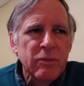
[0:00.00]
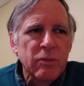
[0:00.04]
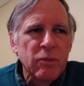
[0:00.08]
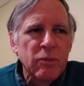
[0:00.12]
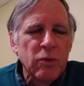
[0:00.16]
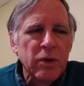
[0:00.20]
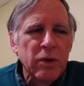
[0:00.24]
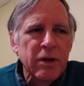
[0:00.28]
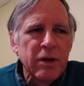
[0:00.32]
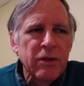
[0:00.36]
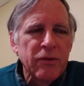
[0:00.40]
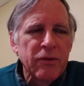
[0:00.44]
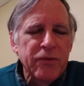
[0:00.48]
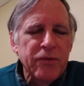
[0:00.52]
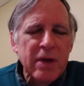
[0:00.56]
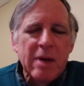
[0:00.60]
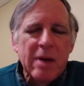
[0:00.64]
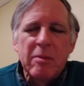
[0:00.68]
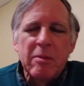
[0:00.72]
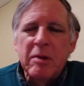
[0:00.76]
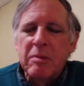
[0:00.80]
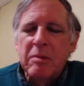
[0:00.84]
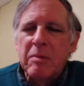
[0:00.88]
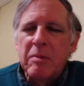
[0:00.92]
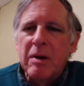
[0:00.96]
one of the
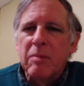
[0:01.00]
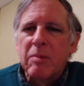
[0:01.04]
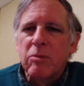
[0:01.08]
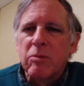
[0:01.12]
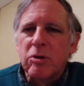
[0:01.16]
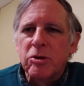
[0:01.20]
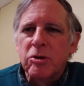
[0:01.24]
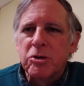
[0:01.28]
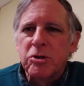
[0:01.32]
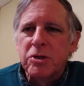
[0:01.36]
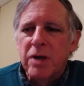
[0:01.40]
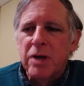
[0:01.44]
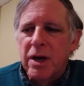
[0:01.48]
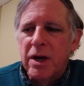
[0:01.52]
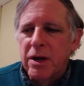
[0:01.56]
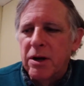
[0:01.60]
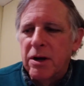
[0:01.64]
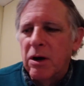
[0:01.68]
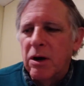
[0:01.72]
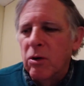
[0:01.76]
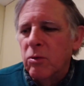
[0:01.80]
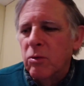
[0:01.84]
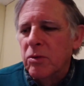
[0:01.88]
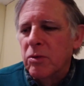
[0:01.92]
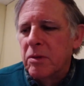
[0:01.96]
family members had
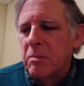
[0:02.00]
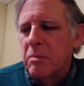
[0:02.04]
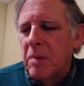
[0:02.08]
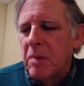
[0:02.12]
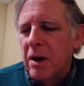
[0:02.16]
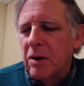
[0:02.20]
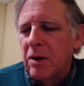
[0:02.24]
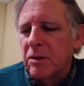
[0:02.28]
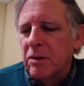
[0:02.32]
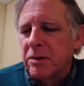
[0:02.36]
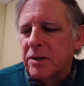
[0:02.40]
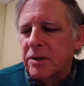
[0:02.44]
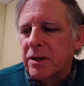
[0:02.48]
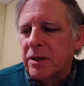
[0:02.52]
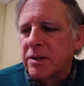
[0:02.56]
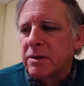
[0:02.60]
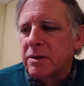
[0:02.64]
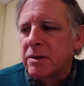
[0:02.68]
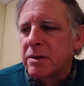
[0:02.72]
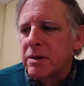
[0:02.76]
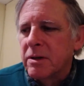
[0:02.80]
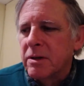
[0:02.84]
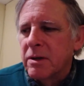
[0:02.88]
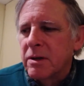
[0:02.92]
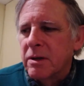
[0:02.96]
owned the boat
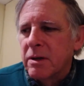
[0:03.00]
and